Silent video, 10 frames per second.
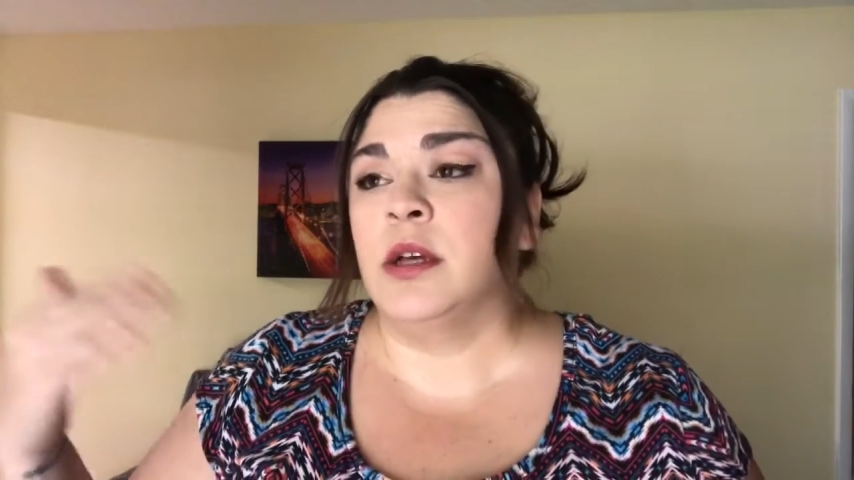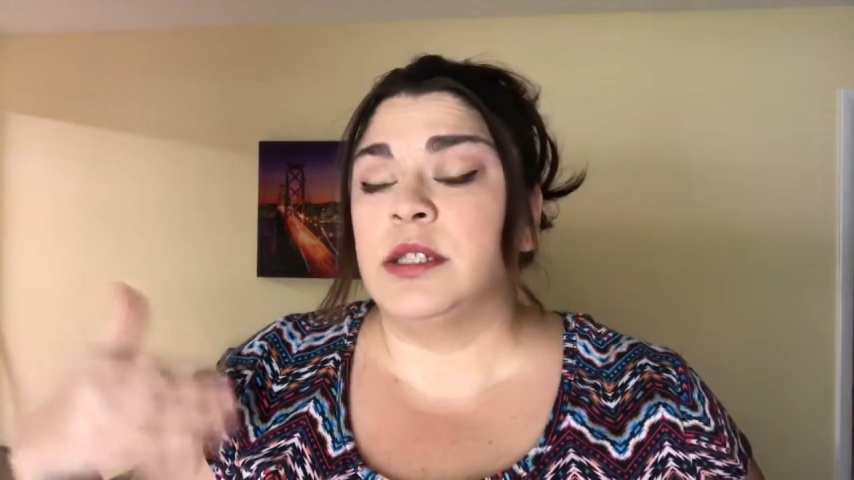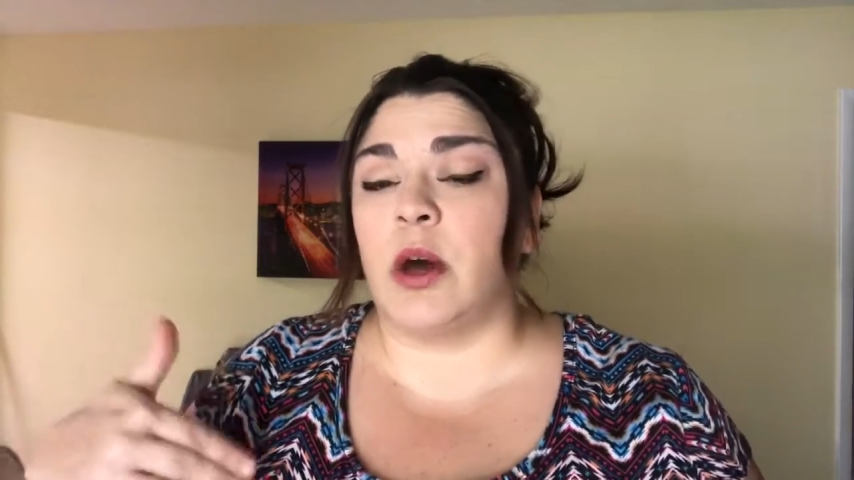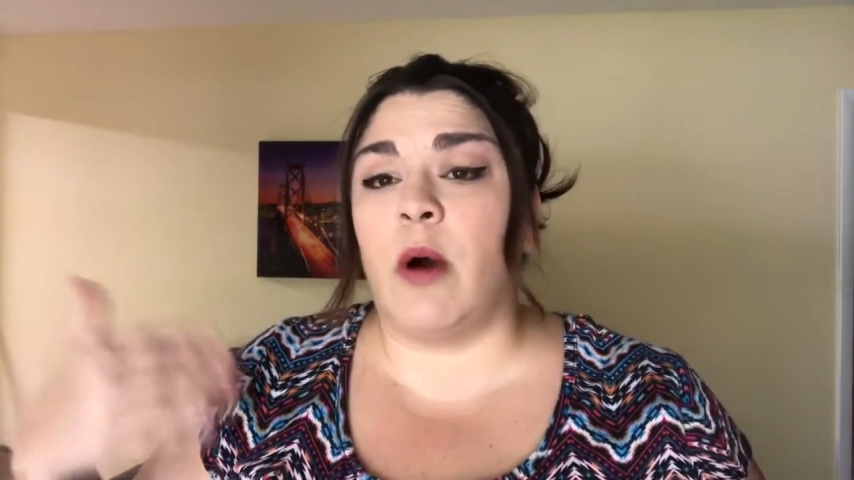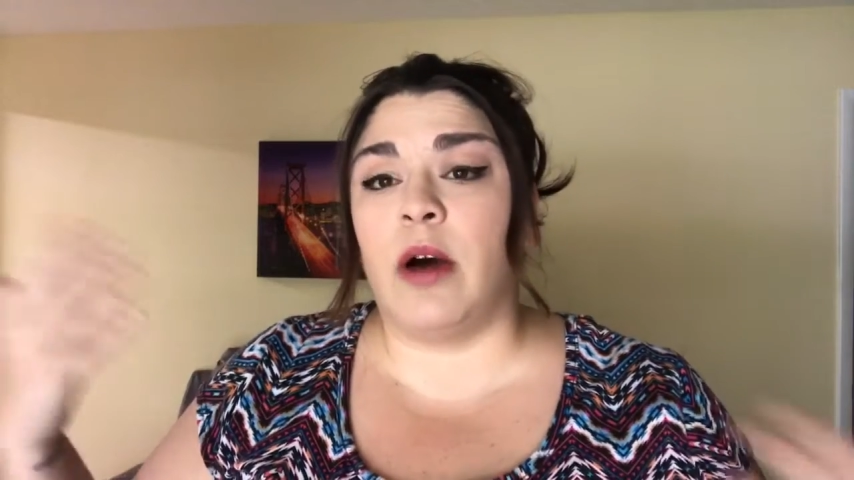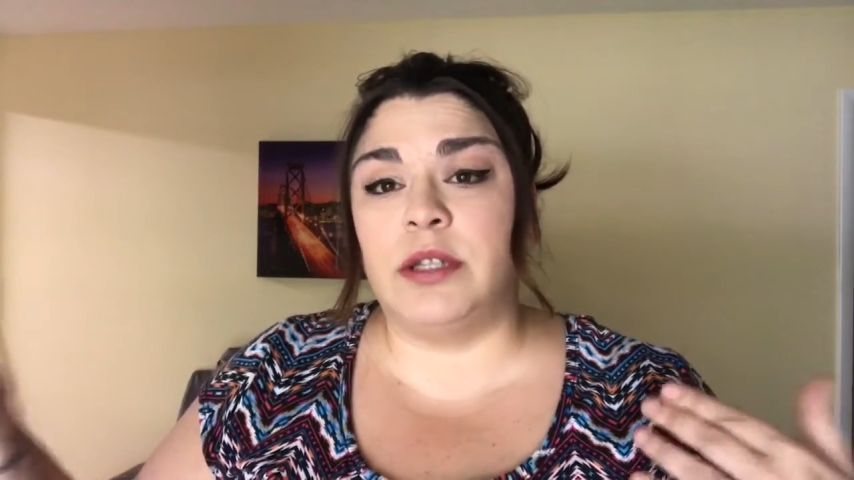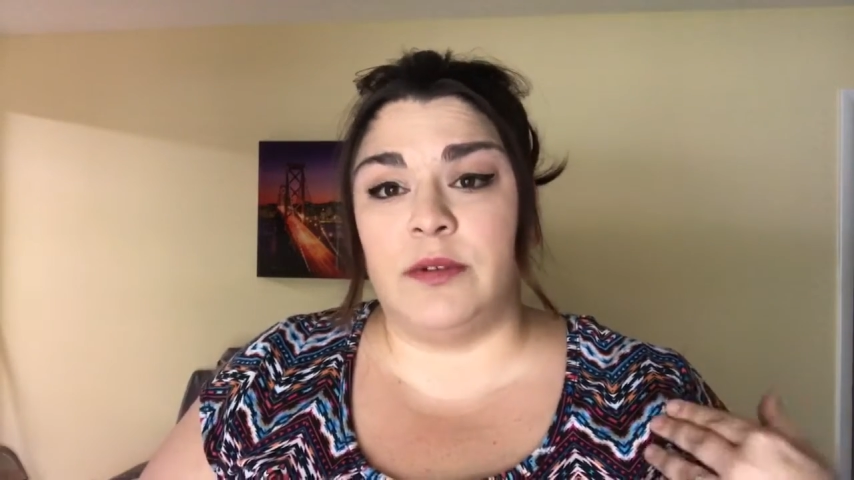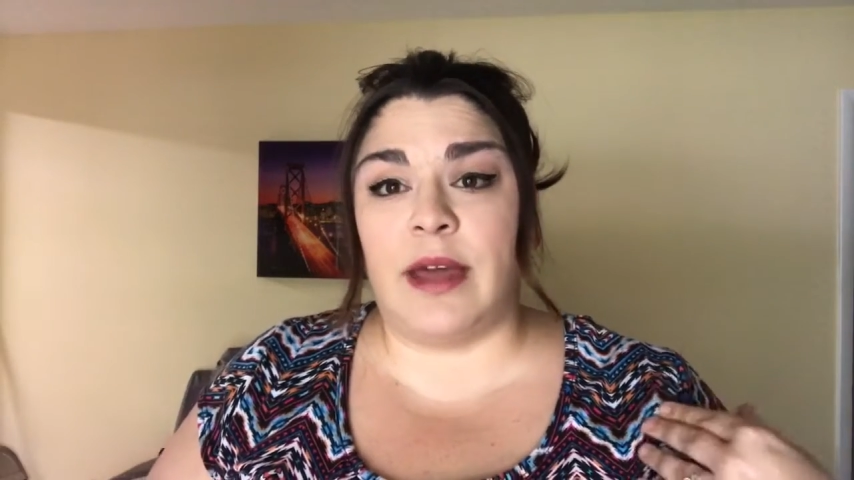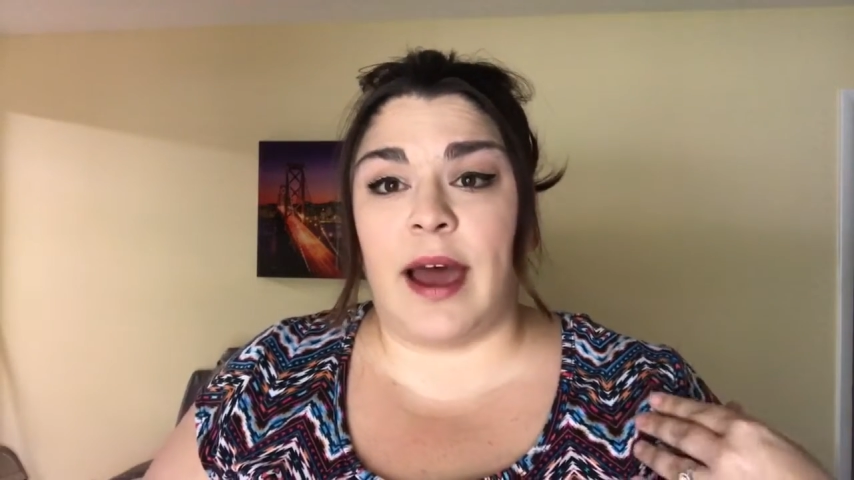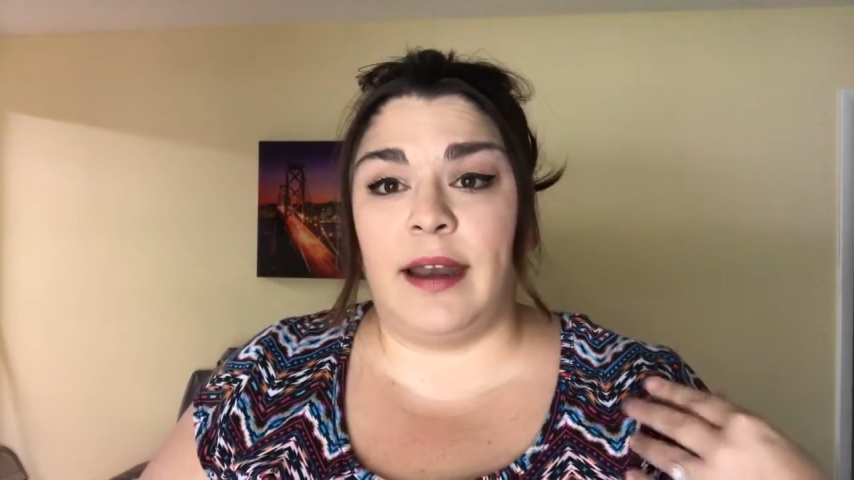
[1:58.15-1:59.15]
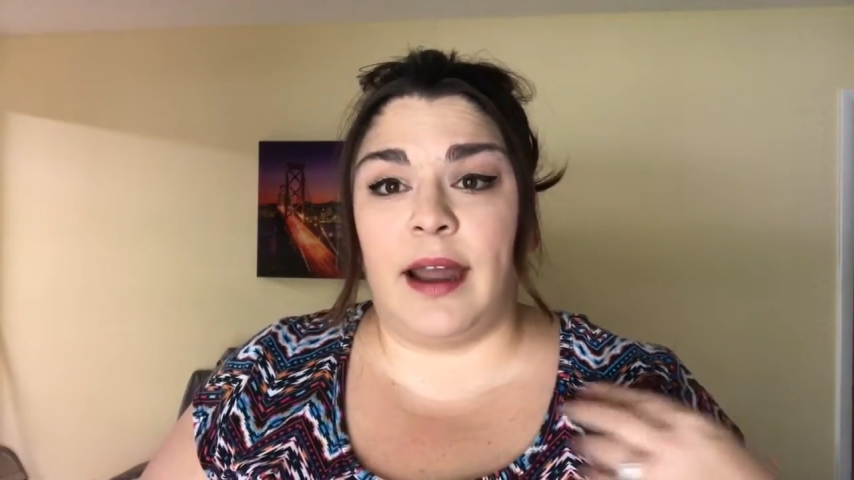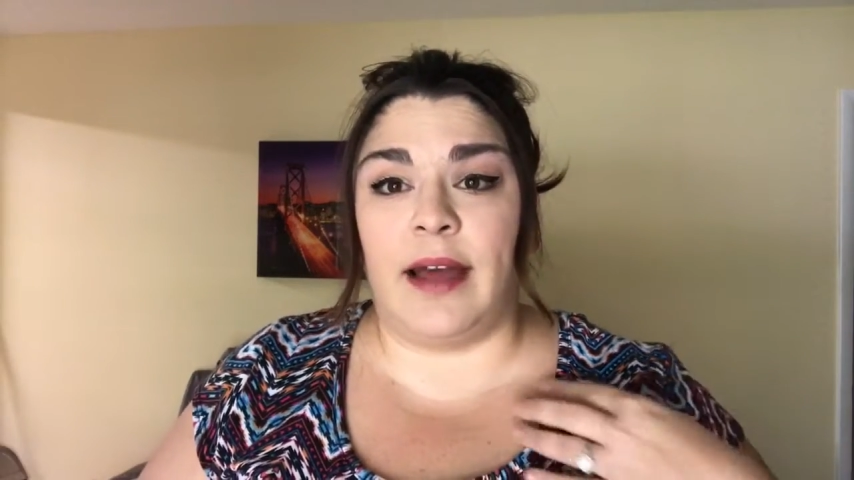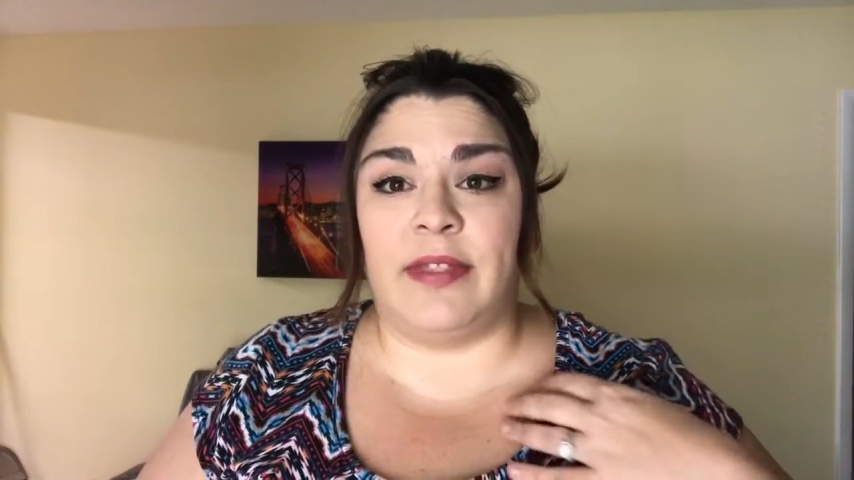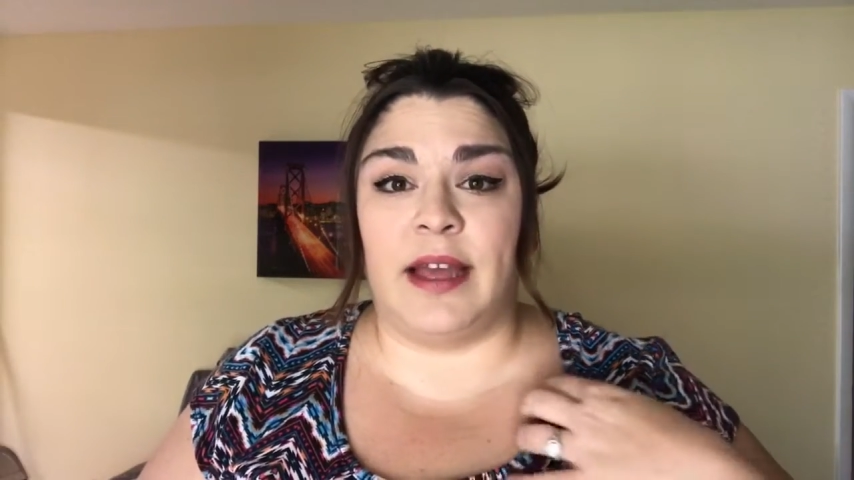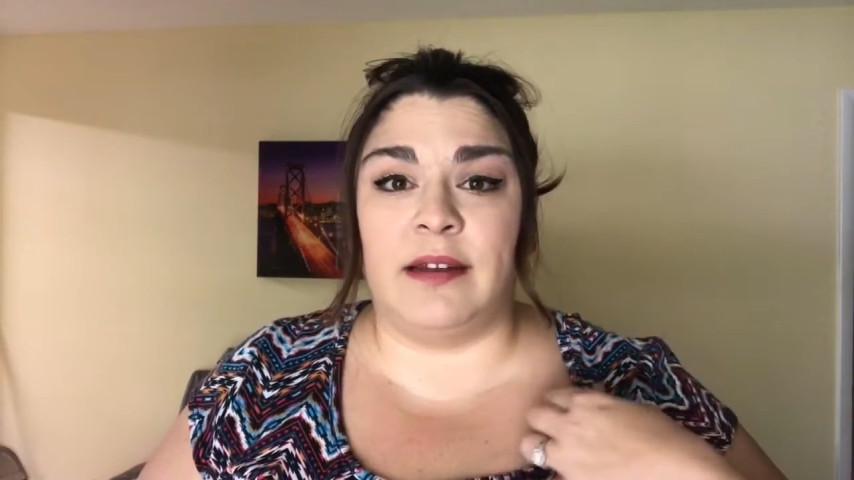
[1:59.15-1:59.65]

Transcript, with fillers: So I'll do that at the